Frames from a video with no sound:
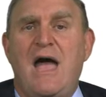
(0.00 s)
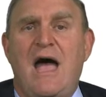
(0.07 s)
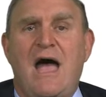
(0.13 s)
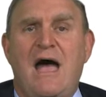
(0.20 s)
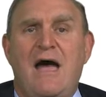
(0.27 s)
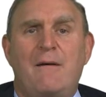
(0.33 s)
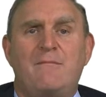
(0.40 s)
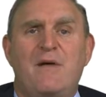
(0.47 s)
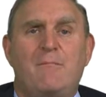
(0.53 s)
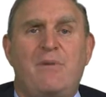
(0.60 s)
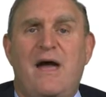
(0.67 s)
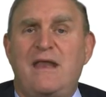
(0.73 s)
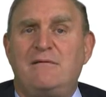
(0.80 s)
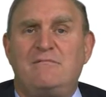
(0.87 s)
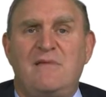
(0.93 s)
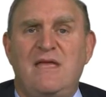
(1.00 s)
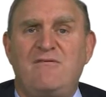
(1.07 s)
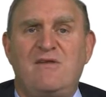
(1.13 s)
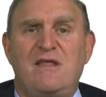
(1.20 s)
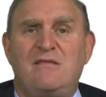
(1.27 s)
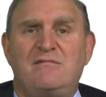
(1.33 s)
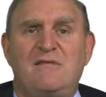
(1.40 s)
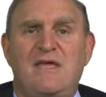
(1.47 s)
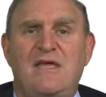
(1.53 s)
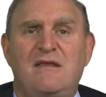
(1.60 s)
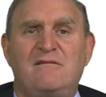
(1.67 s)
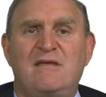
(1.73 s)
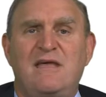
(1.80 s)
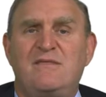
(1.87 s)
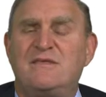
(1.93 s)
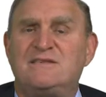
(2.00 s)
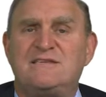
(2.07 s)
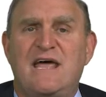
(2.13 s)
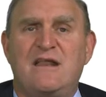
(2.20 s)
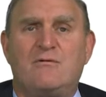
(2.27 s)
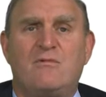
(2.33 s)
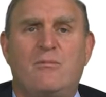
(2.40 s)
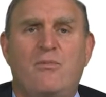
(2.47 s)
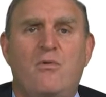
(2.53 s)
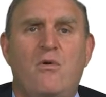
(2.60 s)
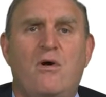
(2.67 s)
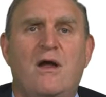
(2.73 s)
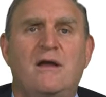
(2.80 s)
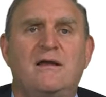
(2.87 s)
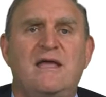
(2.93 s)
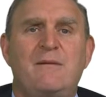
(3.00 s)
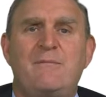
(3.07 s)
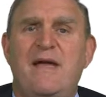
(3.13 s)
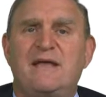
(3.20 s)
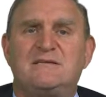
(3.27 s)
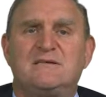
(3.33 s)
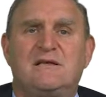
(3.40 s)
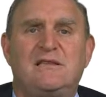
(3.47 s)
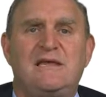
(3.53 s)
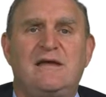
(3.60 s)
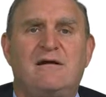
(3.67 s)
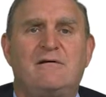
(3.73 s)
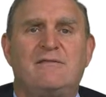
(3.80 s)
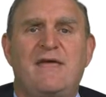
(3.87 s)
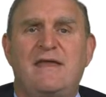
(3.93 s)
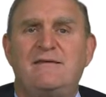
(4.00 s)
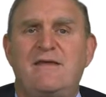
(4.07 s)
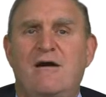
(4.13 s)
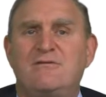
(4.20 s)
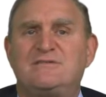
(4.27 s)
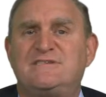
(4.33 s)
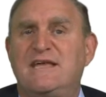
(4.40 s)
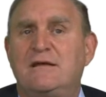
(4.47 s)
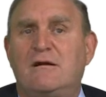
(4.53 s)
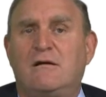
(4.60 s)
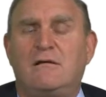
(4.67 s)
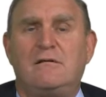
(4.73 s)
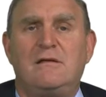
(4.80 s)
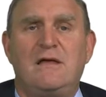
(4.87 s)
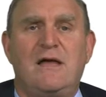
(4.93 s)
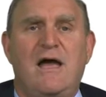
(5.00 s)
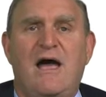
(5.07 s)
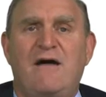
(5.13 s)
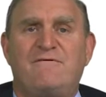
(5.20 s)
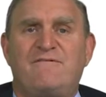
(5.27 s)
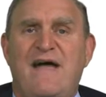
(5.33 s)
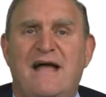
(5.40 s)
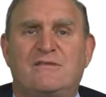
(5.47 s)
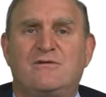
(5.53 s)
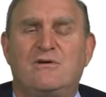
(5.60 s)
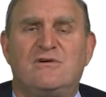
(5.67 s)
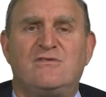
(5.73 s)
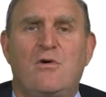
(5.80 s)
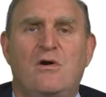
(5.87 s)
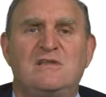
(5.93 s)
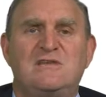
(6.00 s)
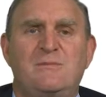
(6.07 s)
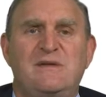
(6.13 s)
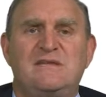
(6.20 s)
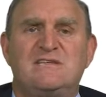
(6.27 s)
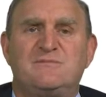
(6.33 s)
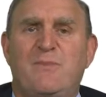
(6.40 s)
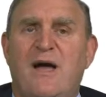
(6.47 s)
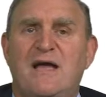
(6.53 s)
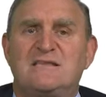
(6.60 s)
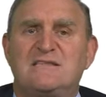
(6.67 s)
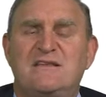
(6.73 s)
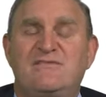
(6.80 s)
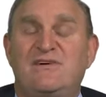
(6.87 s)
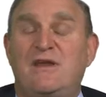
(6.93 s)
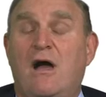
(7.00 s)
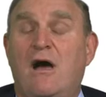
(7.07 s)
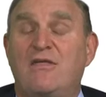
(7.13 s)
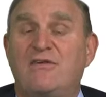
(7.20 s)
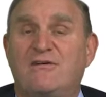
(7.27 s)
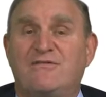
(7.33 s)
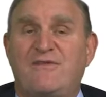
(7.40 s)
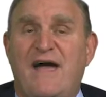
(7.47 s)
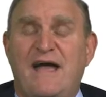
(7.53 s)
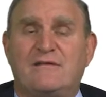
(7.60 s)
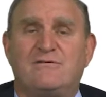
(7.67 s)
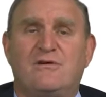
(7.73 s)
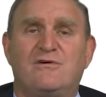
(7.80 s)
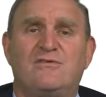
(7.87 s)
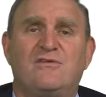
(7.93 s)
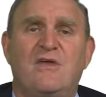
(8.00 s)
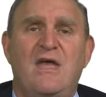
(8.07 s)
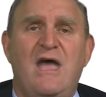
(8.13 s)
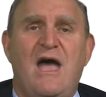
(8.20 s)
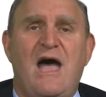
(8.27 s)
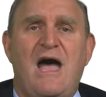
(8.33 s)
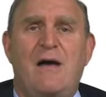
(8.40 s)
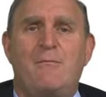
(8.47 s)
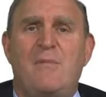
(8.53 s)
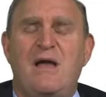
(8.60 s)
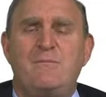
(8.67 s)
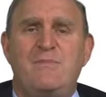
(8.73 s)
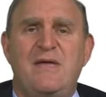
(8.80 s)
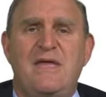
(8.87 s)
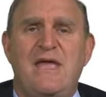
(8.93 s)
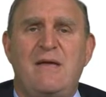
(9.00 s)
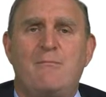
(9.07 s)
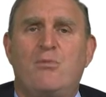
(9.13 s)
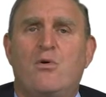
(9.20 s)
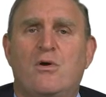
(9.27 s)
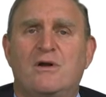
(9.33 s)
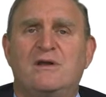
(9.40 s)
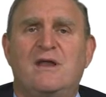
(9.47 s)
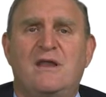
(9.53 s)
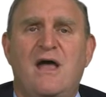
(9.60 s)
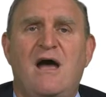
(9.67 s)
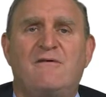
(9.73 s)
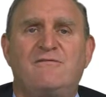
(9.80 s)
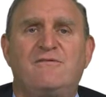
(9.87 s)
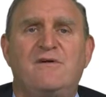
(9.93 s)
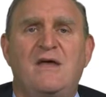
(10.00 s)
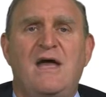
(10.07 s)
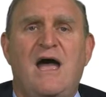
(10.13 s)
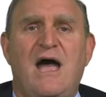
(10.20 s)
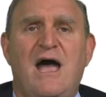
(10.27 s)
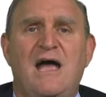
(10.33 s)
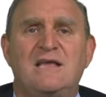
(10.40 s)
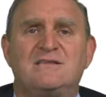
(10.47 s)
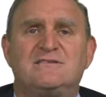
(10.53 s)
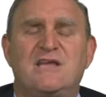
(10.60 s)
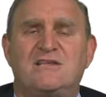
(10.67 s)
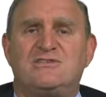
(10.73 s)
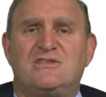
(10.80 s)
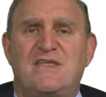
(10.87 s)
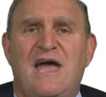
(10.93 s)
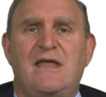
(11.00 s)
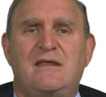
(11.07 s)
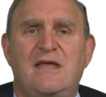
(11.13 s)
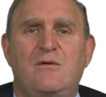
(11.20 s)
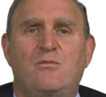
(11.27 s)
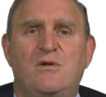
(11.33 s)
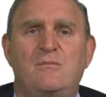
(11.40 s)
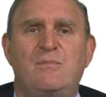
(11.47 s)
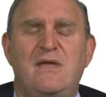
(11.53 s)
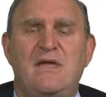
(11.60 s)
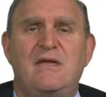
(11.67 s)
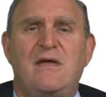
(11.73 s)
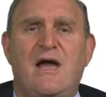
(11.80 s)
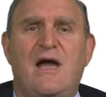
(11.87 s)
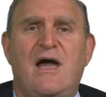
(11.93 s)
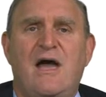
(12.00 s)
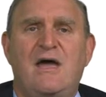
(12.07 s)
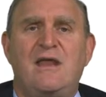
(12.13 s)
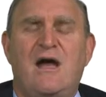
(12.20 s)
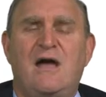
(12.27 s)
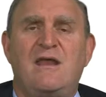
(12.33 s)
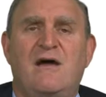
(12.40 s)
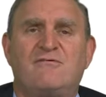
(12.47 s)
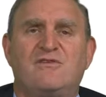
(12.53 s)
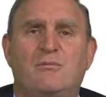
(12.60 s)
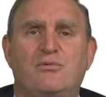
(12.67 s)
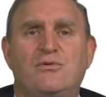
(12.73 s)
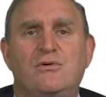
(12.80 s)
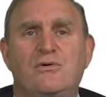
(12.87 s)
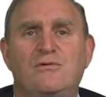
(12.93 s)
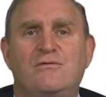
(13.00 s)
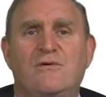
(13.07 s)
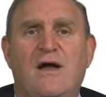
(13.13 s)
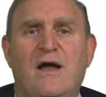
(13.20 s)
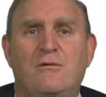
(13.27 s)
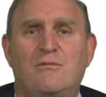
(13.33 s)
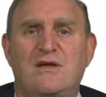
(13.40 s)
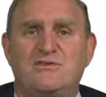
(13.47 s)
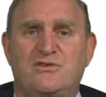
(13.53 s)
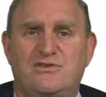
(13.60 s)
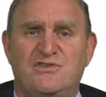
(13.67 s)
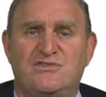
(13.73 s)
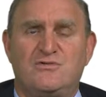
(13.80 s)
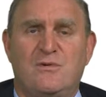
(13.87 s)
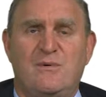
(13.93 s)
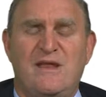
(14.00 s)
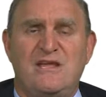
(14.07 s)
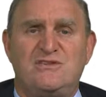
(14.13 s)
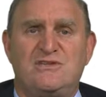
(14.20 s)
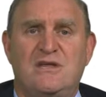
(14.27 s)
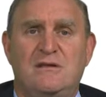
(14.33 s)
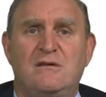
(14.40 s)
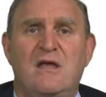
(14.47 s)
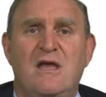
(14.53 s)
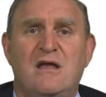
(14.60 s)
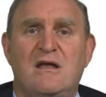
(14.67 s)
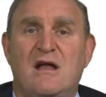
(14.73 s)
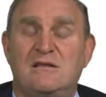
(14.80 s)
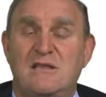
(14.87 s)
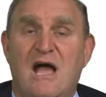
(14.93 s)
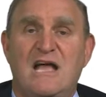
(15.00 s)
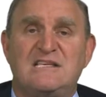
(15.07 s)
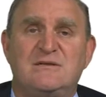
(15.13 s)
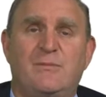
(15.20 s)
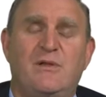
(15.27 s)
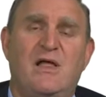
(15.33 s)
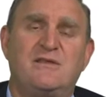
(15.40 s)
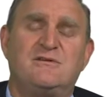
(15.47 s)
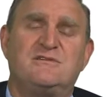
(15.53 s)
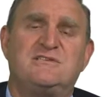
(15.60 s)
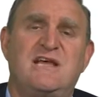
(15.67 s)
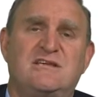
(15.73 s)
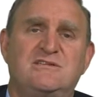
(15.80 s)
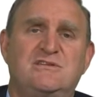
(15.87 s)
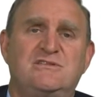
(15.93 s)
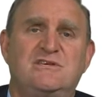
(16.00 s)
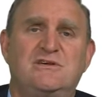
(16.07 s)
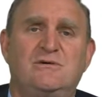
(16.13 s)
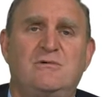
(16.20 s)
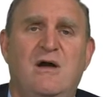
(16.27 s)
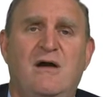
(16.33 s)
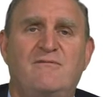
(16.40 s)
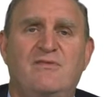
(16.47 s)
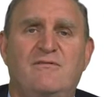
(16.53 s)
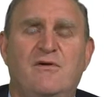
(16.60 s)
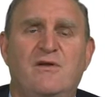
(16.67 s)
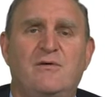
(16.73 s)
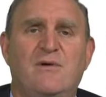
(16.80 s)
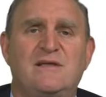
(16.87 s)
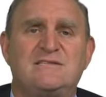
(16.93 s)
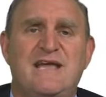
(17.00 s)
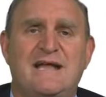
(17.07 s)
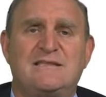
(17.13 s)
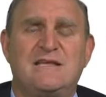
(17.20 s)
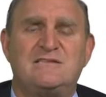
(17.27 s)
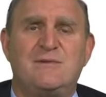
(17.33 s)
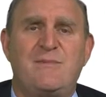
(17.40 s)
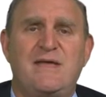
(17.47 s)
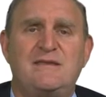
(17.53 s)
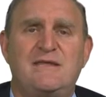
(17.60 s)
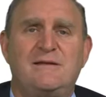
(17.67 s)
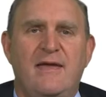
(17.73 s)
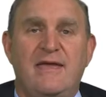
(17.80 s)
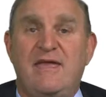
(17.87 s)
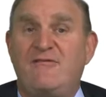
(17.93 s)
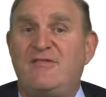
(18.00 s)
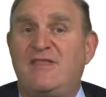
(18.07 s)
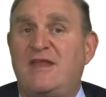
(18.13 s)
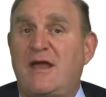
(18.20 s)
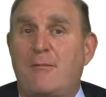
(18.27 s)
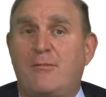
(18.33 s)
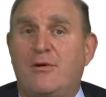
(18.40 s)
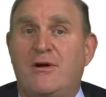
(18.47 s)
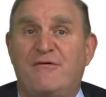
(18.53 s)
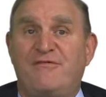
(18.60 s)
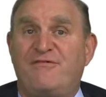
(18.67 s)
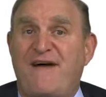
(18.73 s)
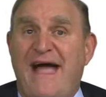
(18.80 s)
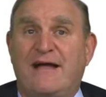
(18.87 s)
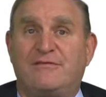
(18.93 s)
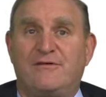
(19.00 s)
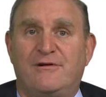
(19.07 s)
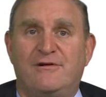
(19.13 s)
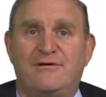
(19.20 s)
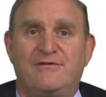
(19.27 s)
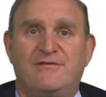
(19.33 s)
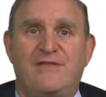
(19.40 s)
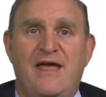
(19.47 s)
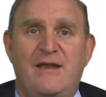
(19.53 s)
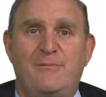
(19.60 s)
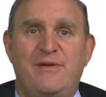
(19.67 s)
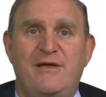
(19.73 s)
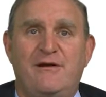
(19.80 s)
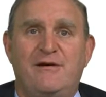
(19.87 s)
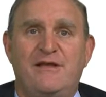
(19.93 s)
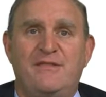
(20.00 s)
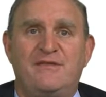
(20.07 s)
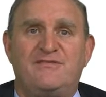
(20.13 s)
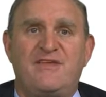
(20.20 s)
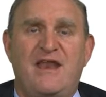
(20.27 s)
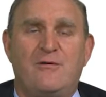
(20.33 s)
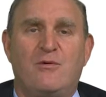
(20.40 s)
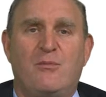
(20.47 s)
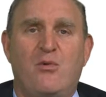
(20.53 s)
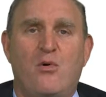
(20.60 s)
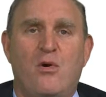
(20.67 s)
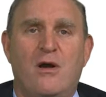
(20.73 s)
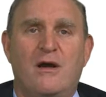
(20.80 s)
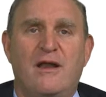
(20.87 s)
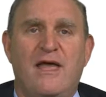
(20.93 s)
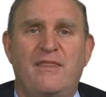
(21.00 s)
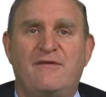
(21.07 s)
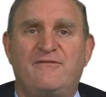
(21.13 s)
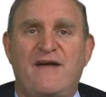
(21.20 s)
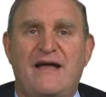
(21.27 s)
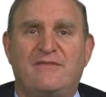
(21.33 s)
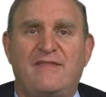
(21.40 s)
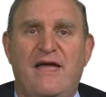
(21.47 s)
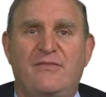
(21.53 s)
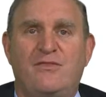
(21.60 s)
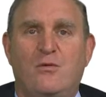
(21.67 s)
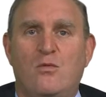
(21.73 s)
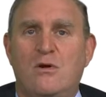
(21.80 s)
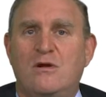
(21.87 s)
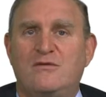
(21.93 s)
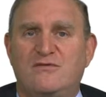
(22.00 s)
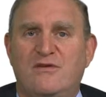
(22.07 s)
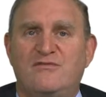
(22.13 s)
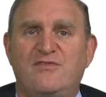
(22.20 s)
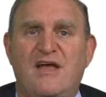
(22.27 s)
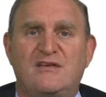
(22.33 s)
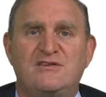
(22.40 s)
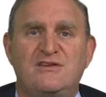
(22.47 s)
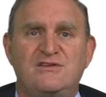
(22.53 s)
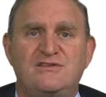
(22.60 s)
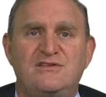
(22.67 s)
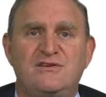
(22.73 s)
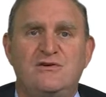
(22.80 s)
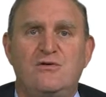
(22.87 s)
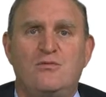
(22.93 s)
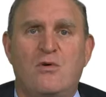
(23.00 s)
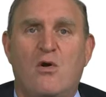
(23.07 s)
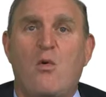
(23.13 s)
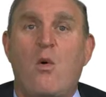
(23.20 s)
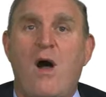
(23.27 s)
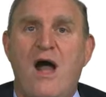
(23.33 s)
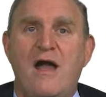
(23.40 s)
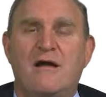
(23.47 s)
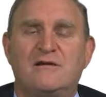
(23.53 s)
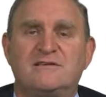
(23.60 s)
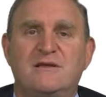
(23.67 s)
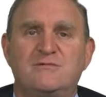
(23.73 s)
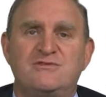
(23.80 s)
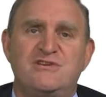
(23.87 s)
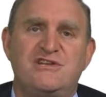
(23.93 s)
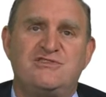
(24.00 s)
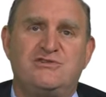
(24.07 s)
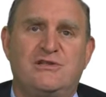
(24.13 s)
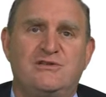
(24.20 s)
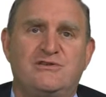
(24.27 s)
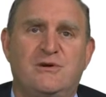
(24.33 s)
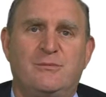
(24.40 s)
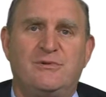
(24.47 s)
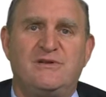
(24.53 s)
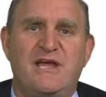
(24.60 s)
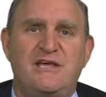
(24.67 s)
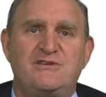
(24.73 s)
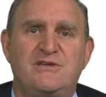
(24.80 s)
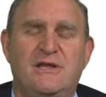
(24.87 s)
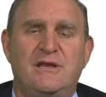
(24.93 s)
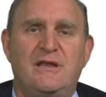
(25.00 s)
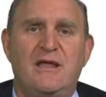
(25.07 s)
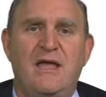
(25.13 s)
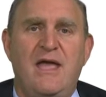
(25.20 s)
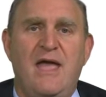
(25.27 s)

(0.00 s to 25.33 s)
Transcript: Um, but even in, in, in, the Senate report, it makes clear that no single uh, factor is going to be dispositive, and other factors uh, might be important enough uh, such that it would be uh, enough to prove uh, racial discrimination cognizable under Section 2 of the Voting Rights Act as amended. Given the number of factors that appeared in the Senate report and the fact that the words of Section 2 require some judicial interpretation,